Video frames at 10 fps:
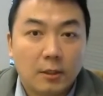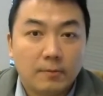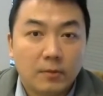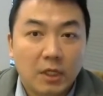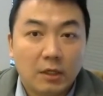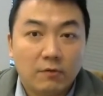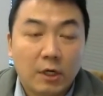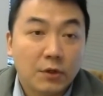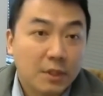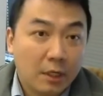in
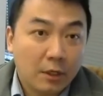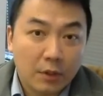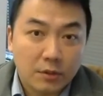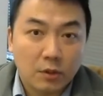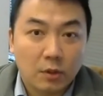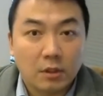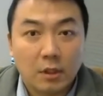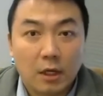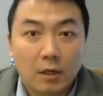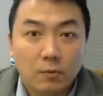various areas. And
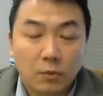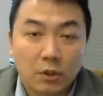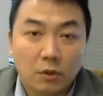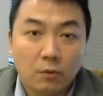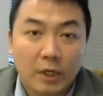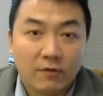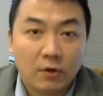we have